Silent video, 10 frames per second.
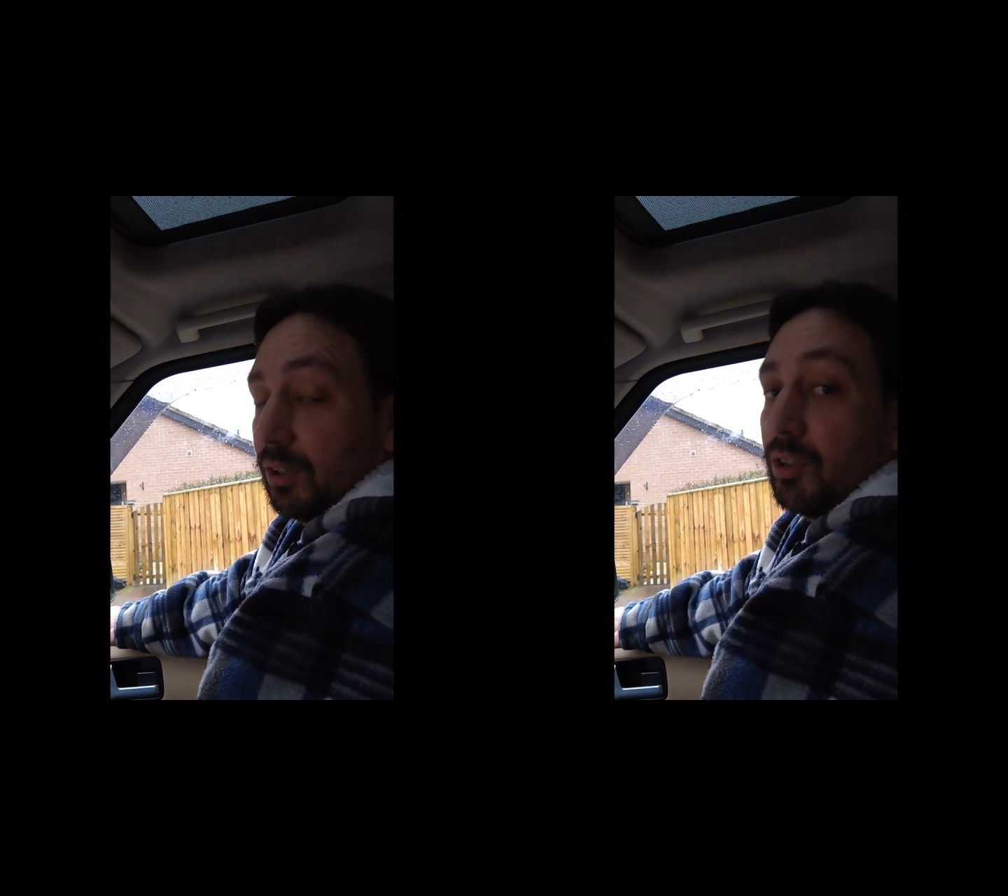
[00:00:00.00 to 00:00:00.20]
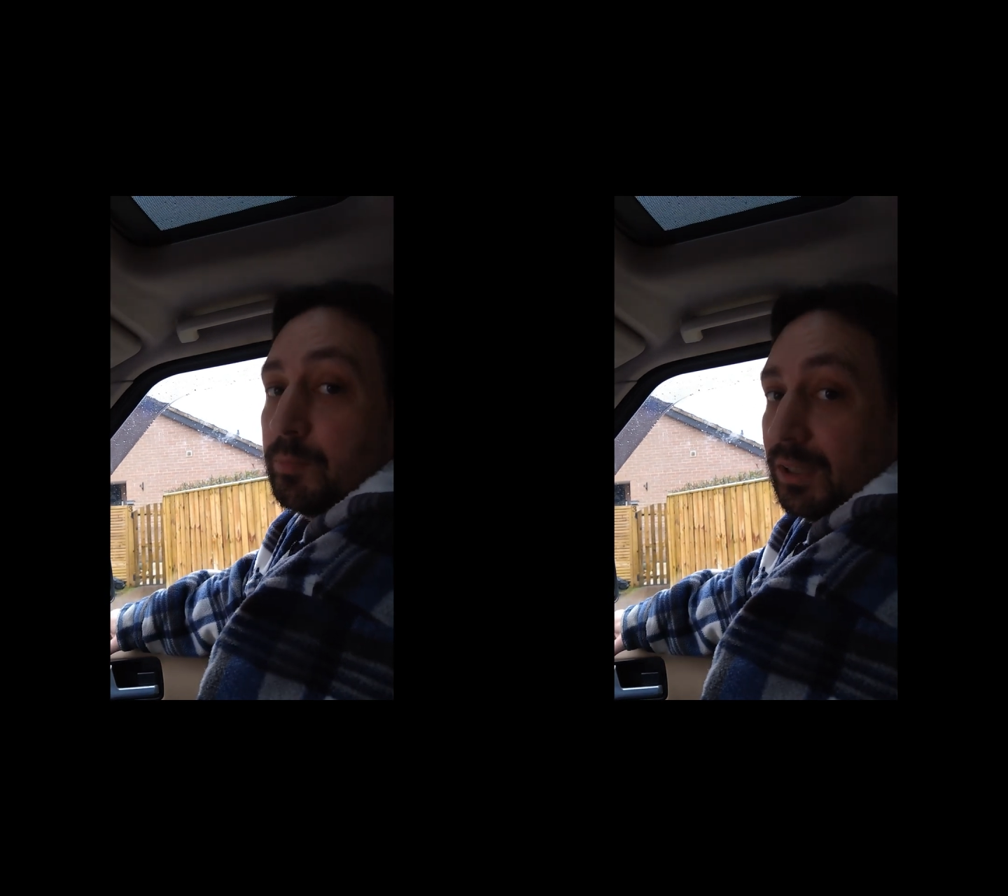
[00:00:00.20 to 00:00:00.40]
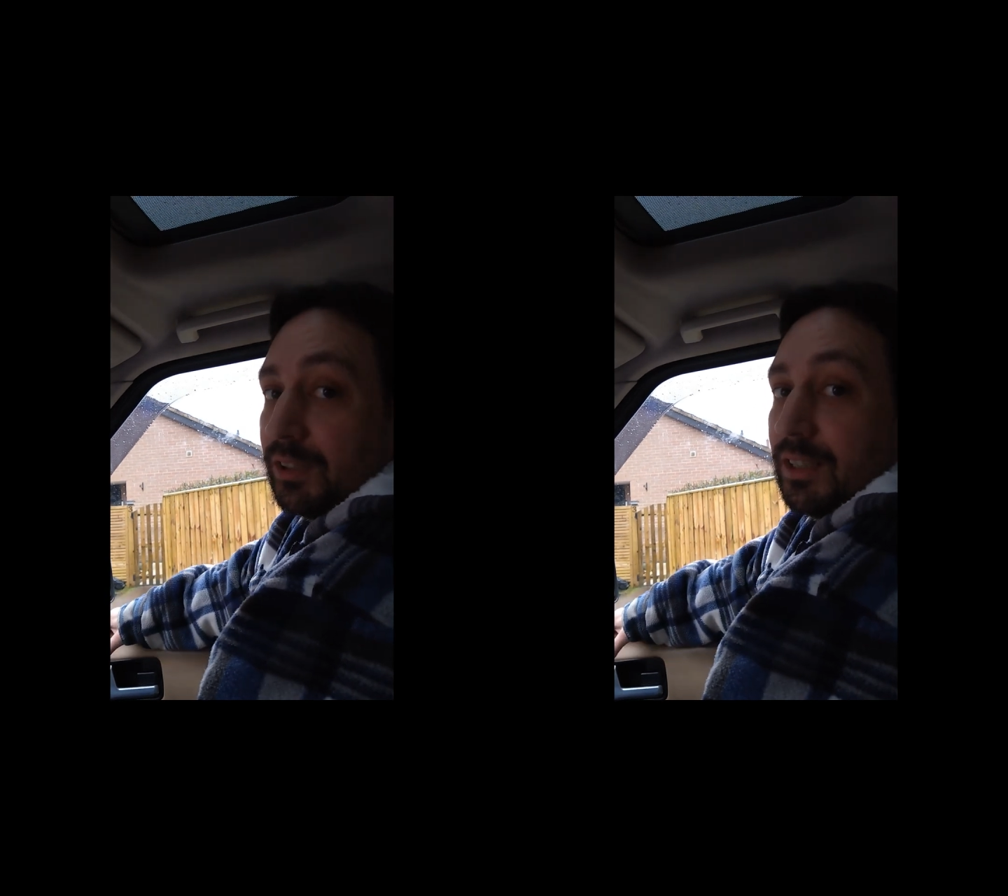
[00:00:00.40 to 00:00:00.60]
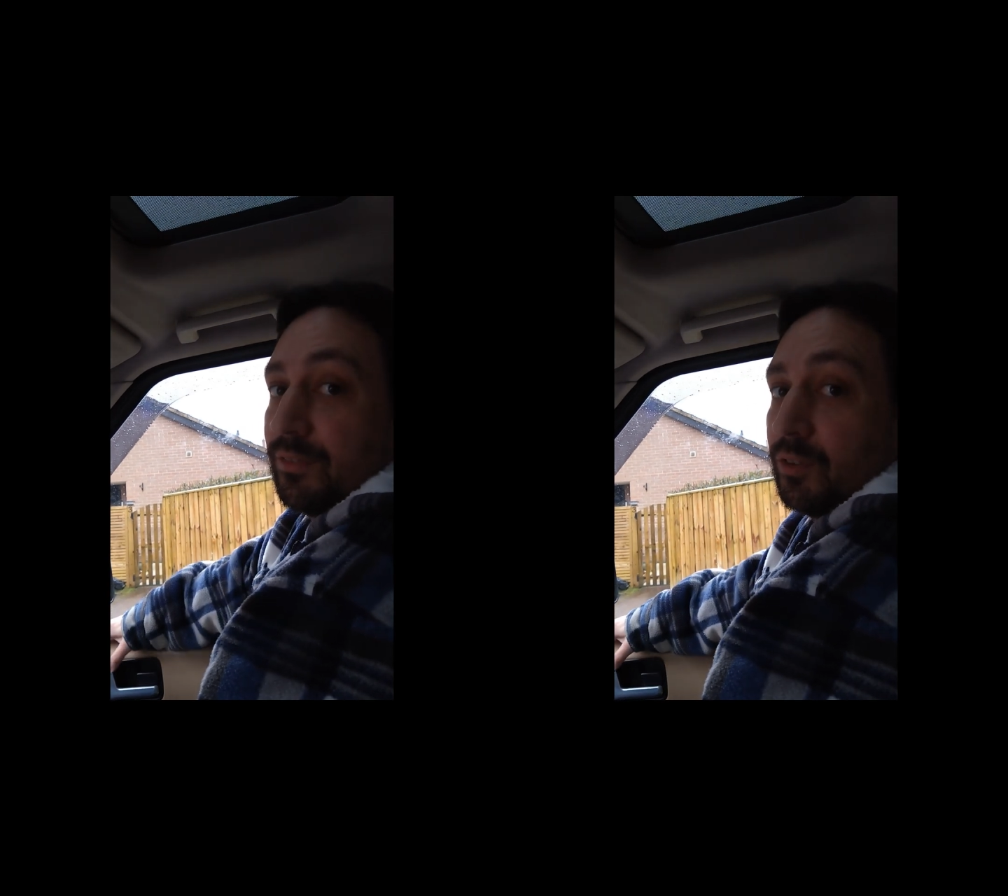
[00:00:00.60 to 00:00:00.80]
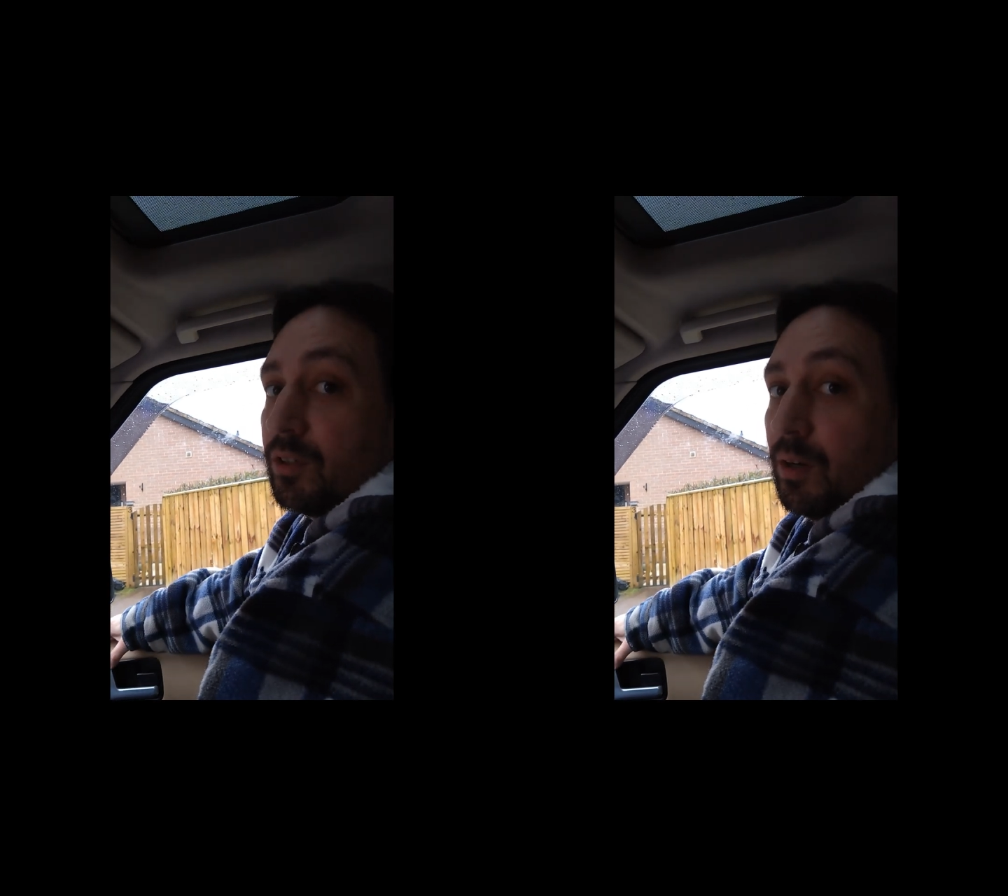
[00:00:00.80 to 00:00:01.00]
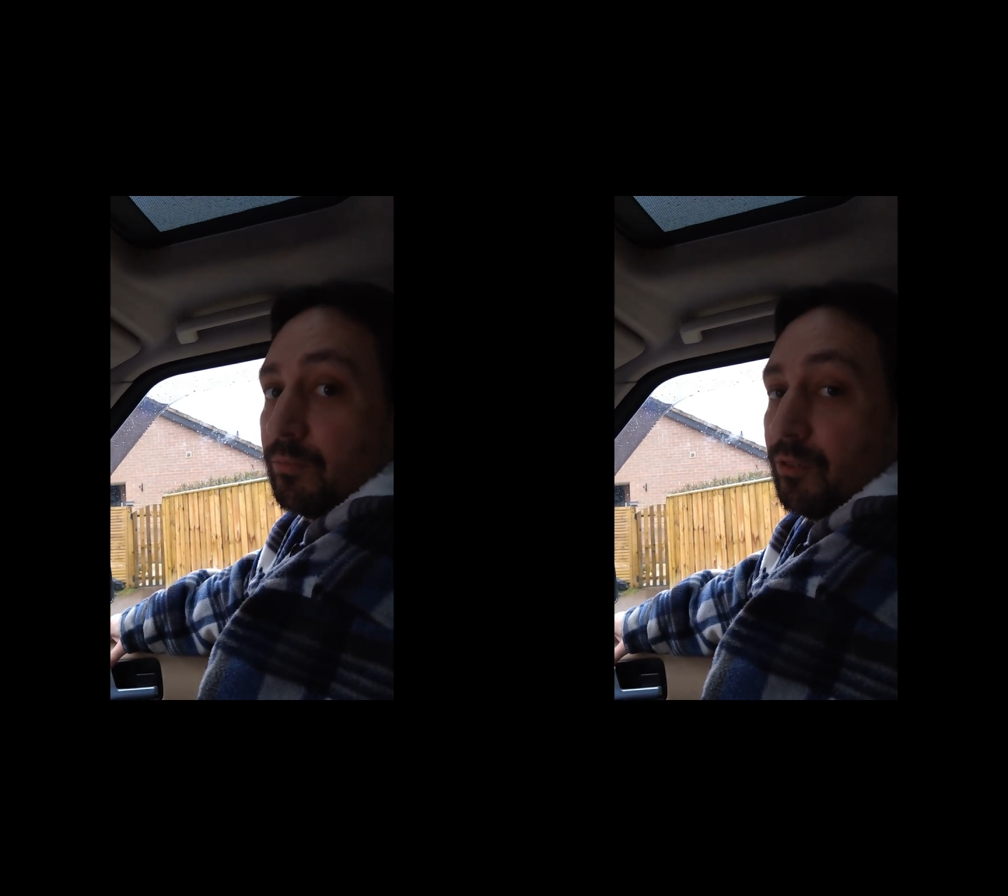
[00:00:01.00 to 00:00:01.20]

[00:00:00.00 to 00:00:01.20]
especially if you come